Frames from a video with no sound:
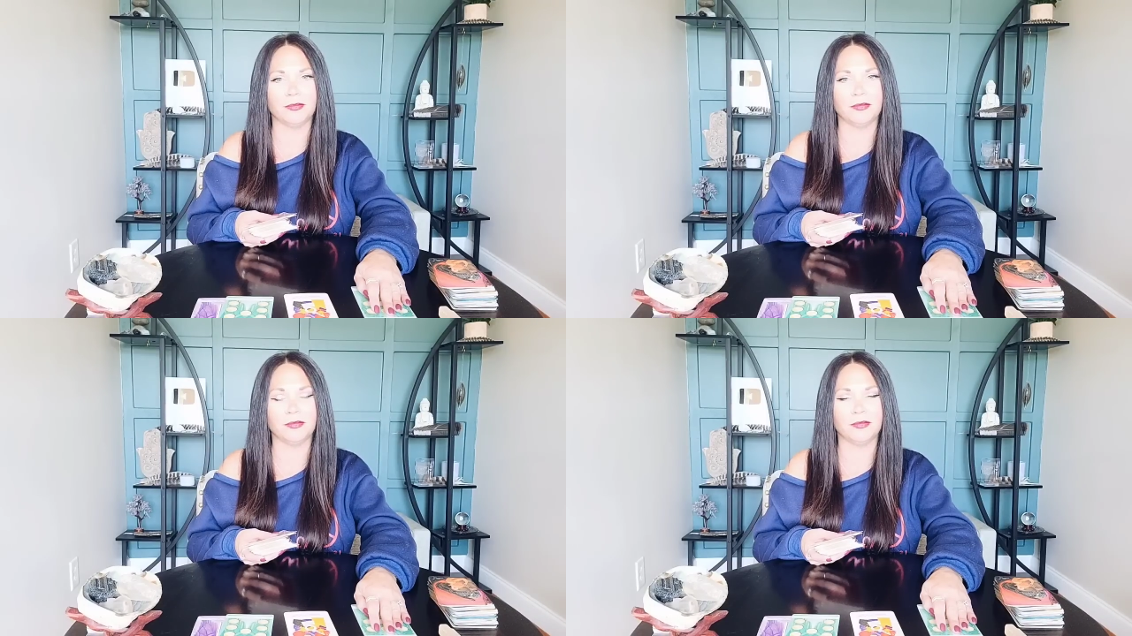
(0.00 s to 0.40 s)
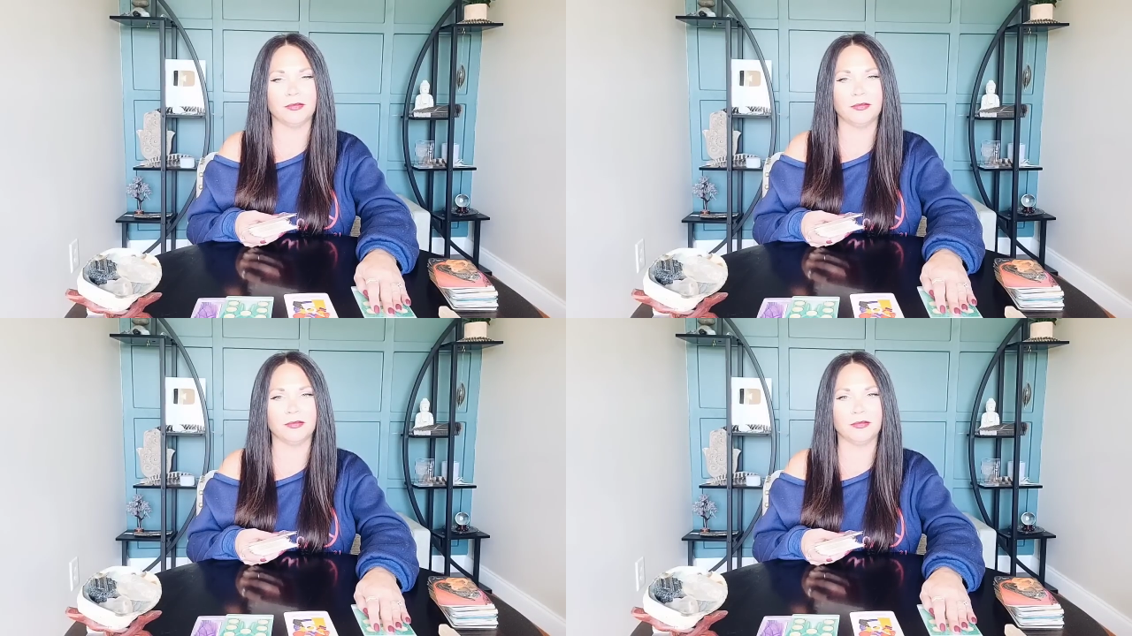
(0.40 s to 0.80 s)

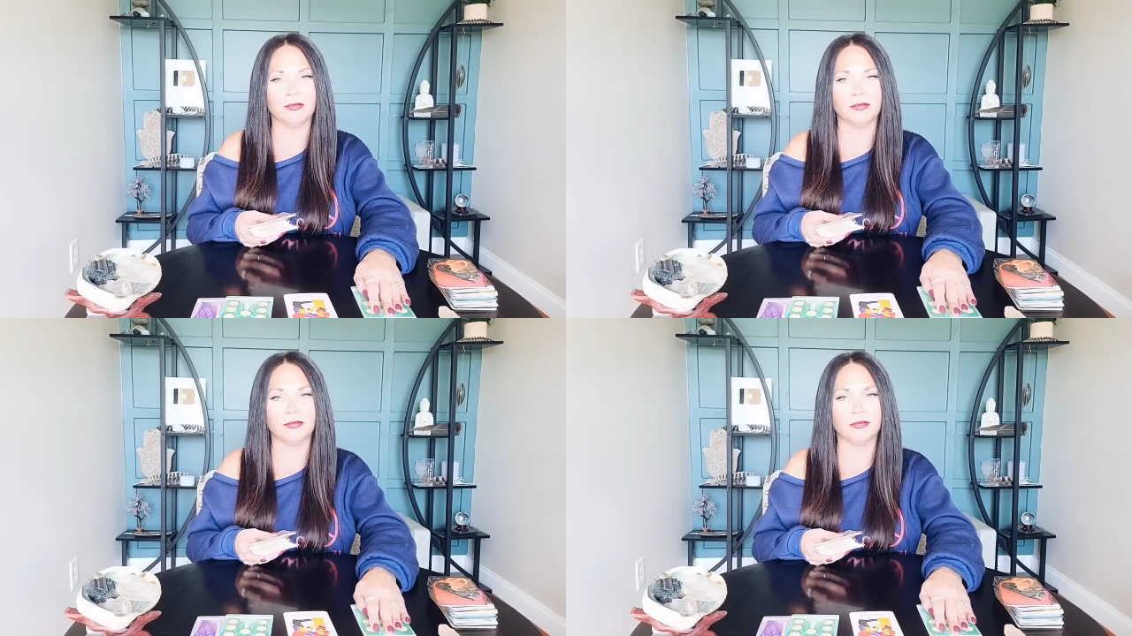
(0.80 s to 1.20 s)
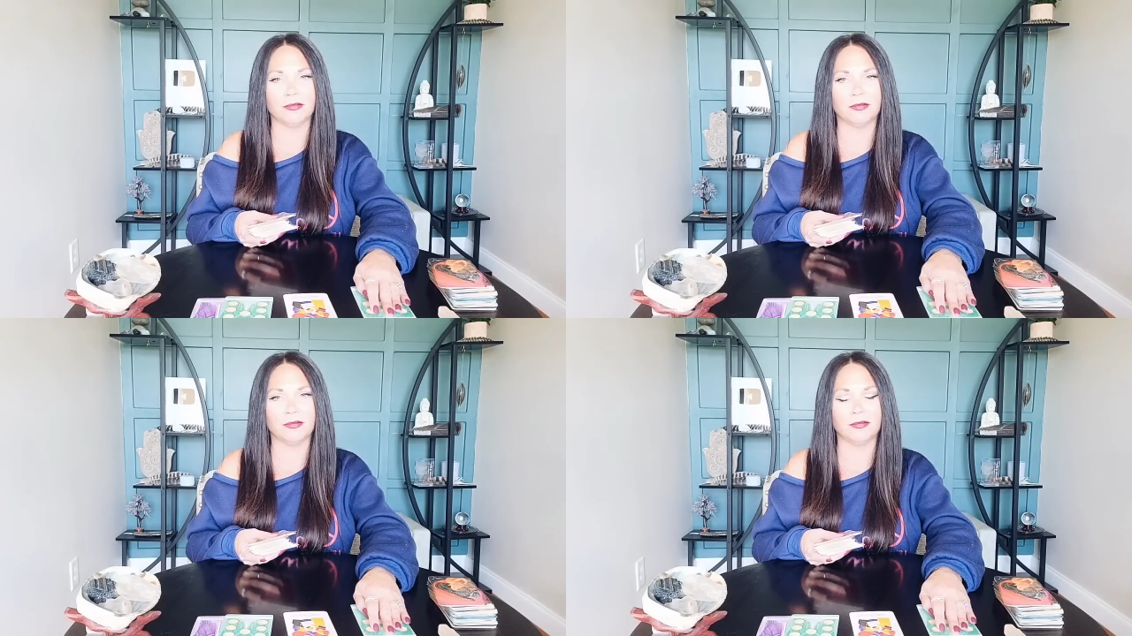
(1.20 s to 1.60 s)

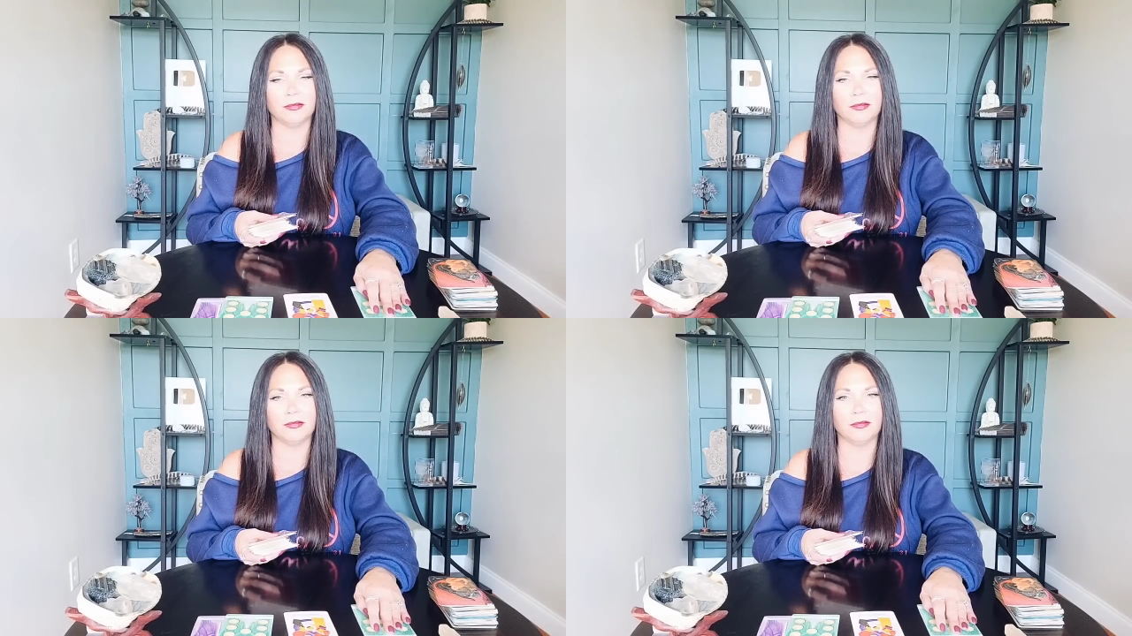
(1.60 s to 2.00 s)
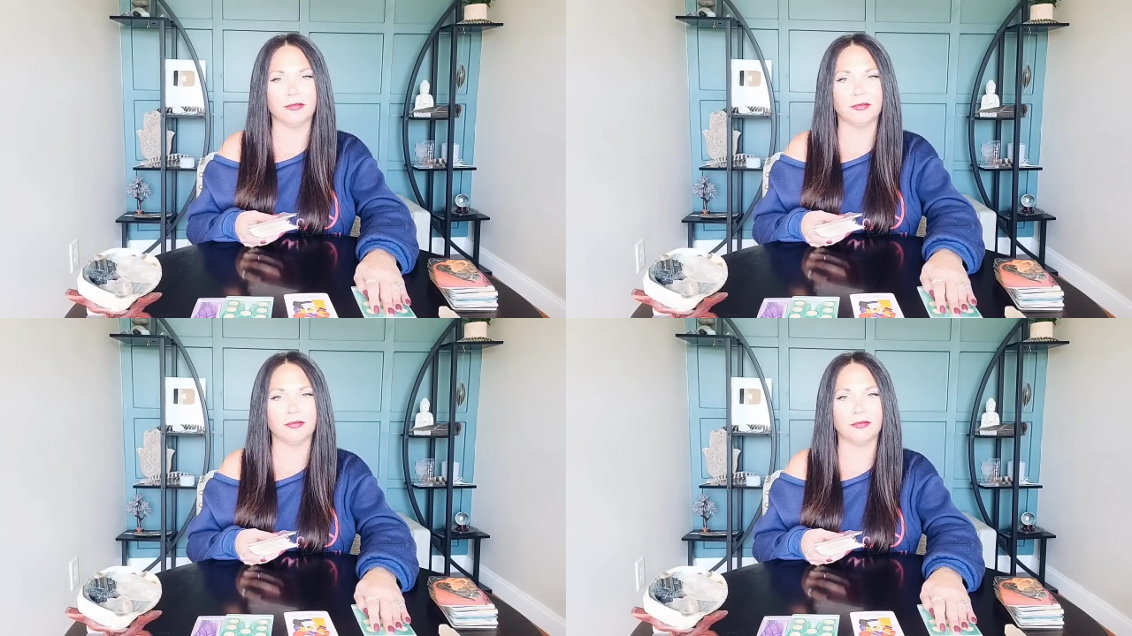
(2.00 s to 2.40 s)

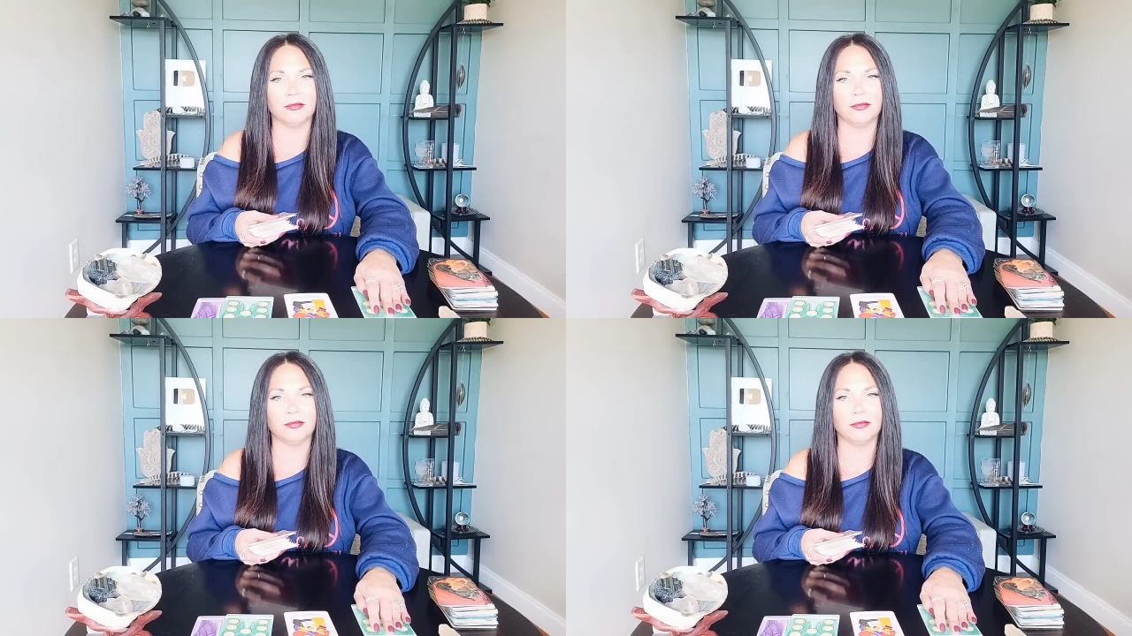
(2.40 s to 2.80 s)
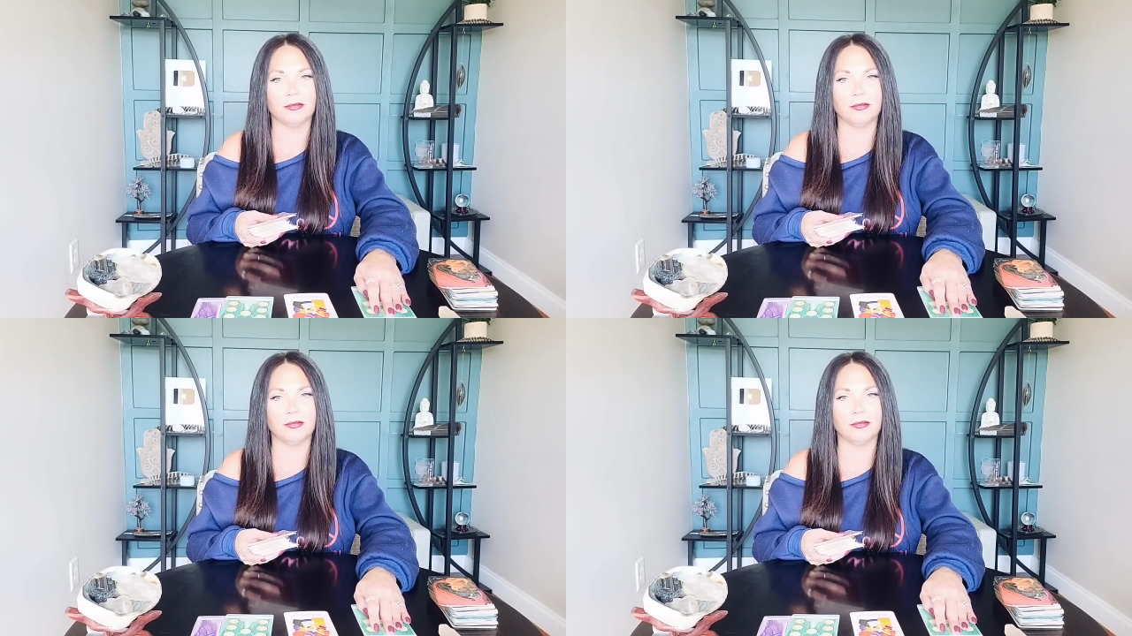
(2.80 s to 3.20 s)

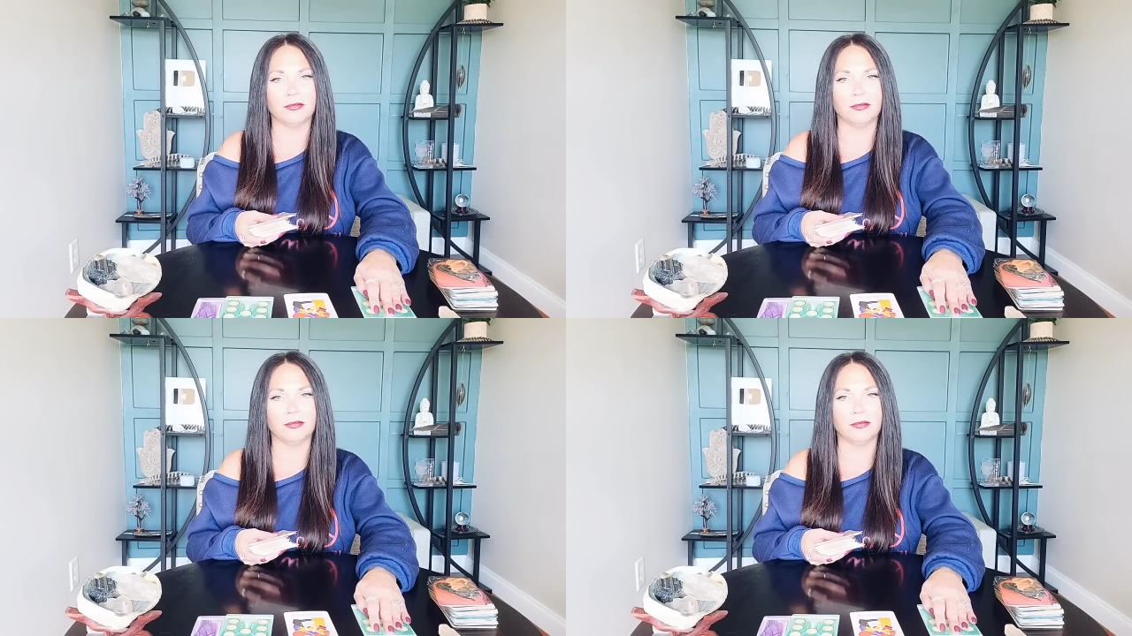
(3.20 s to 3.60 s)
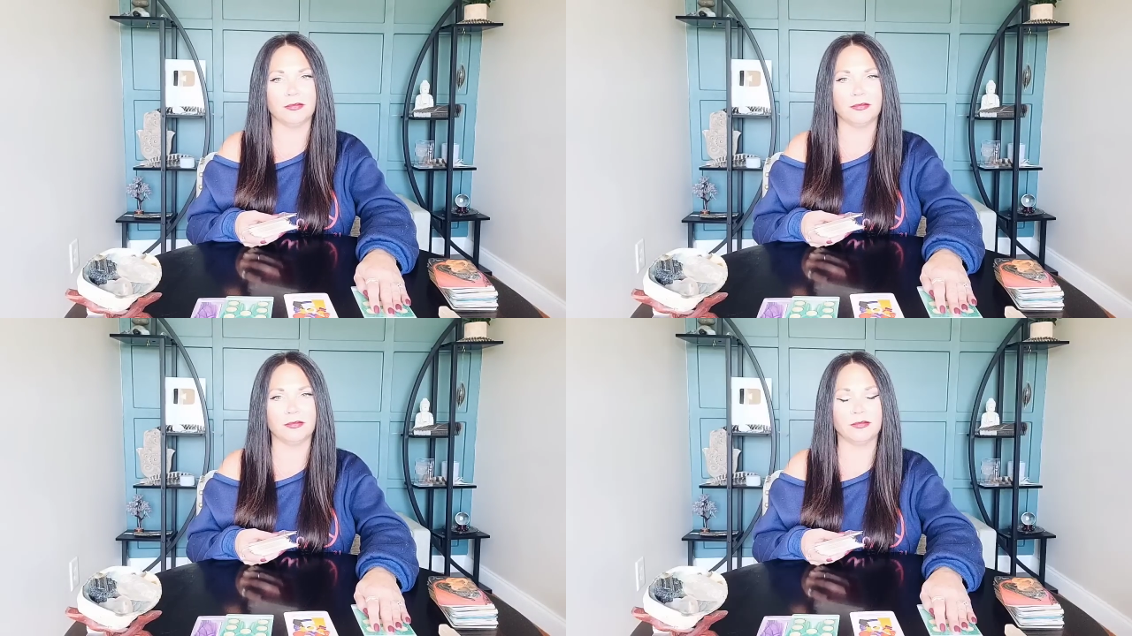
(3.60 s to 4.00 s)

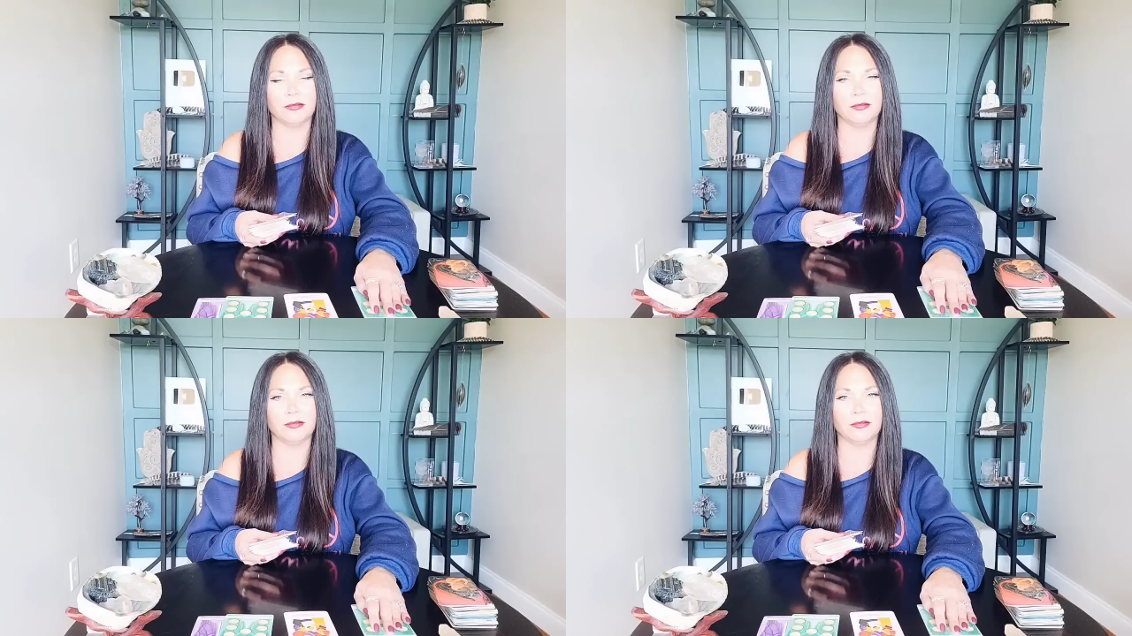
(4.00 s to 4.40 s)
Nobody speaks.